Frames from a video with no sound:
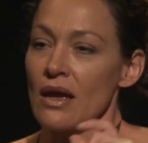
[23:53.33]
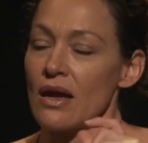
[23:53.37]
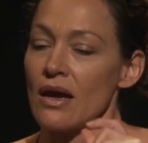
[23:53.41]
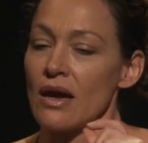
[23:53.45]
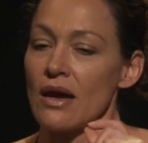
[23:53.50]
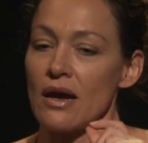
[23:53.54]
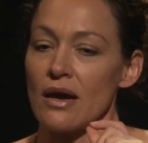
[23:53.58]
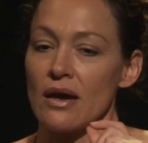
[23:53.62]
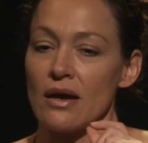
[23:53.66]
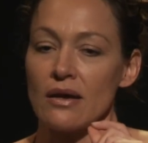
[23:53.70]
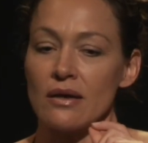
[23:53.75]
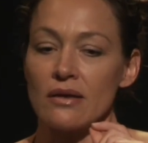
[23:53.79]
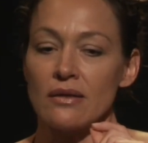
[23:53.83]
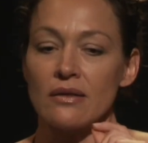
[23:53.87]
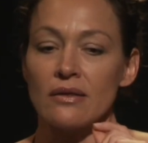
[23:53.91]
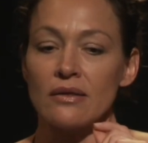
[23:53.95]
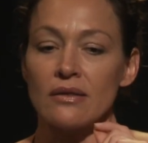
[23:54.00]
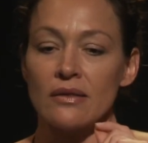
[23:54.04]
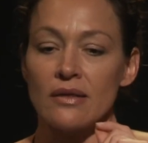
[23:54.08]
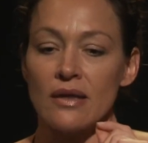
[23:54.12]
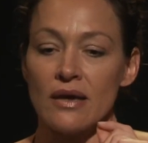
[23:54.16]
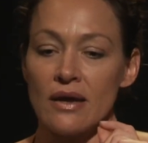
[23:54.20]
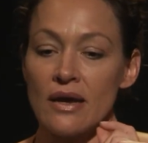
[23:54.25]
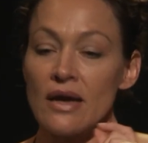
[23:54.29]

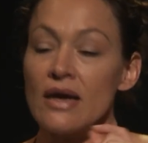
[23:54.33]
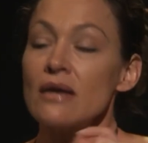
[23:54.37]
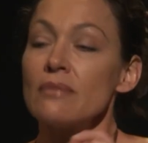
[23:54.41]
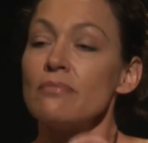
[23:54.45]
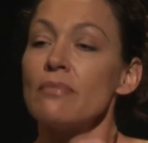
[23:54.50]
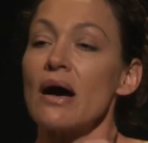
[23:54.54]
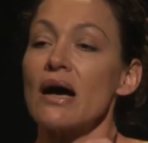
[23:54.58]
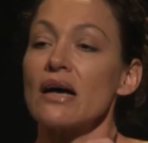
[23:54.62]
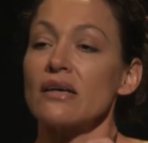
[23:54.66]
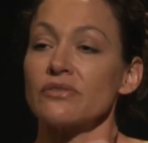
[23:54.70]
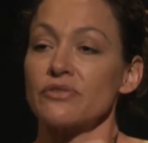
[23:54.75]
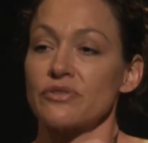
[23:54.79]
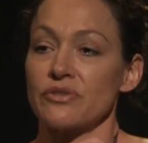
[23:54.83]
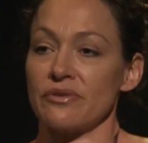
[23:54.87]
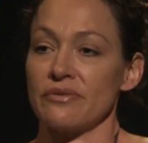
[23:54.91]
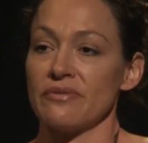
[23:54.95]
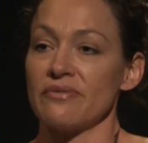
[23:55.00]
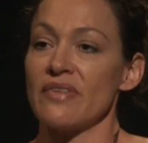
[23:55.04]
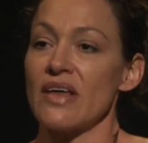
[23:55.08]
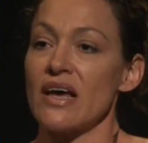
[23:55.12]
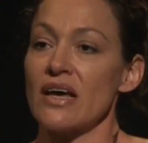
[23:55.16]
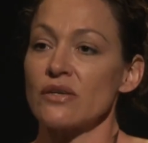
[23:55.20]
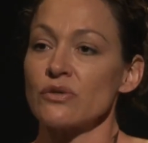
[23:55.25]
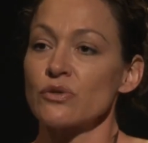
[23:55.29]
The headmaster of
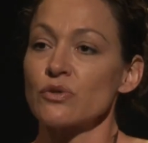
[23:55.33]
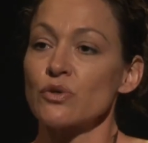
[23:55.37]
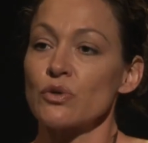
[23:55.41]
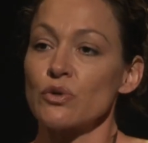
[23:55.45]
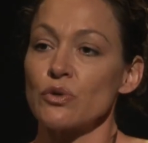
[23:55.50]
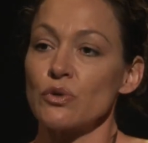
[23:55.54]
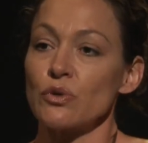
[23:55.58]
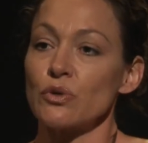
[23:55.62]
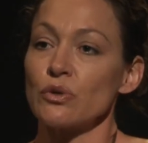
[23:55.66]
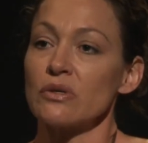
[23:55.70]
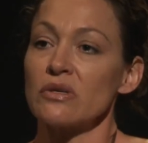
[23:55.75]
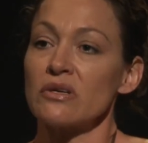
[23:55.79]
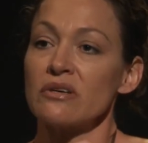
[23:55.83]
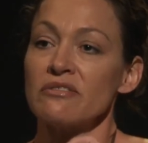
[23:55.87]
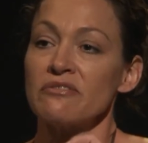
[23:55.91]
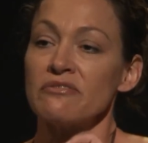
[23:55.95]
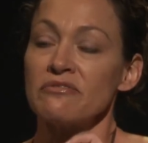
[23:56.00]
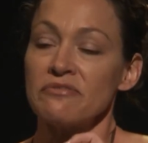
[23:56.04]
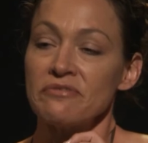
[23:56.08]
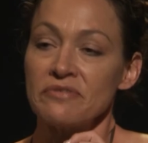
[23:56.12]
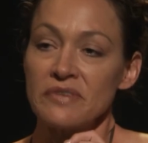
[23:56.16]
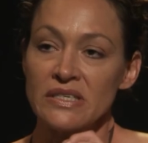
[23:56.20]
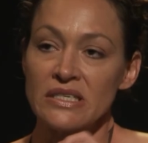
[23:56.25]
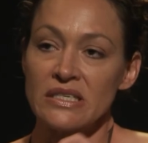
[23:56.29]
that school
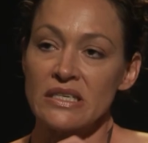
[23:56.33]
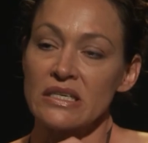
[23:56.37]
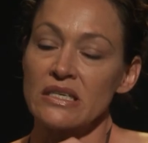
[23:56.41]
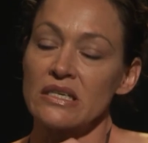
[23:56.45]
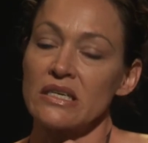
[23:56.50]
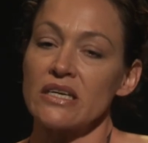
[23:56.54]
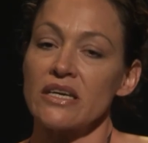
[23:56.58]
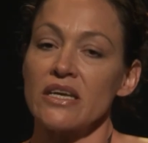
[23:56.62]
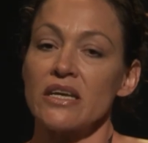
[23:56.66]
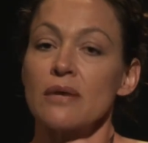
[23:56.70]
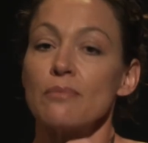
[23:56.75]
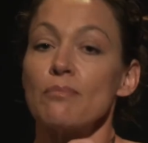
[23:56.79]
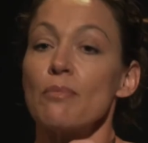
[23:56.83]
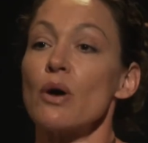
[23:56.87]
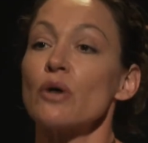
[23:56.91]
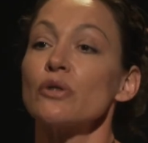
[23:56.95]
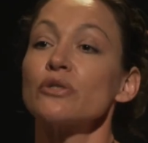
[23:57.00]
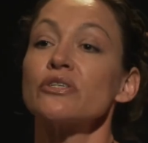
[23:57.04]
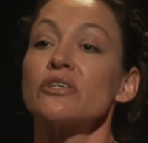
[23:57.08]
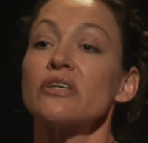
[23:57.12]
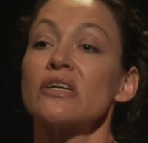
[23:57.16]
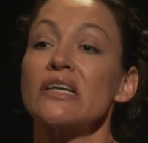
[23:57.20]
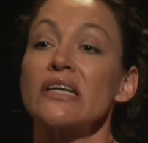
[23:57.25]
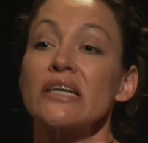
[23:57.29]
physically and
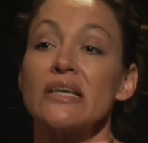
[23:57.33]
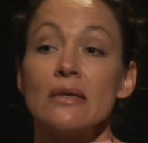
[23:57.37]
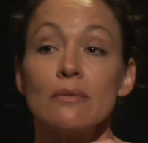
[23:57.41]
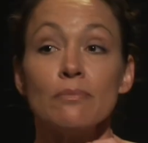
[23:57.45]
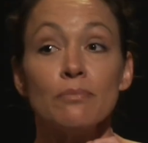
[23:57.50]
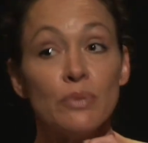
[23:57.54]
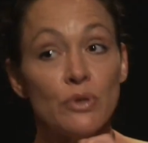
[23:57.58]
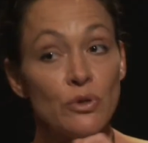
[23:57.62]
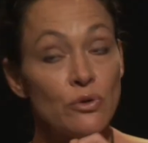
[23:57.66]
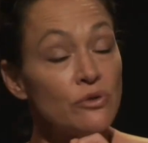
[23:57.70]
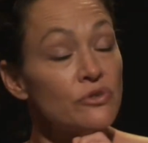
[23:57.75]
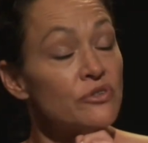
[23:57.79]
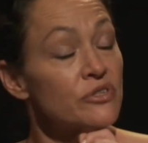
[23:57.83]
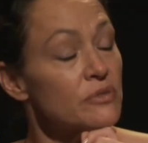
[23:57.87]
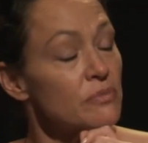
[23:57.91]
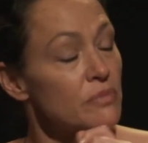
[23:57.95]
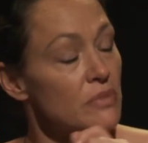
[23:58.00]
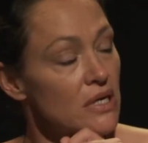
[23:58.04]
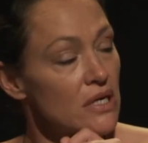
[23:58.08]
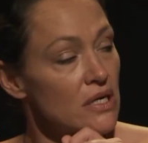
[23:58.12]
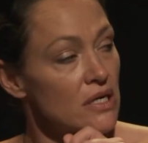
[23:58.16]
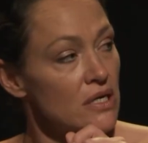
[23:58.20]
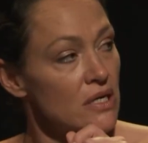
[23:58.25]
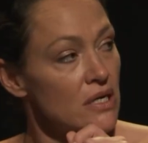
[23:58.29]
emotionally abused
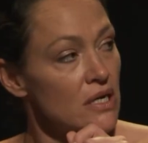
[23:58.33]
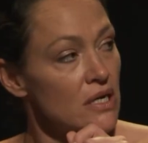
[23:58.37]
me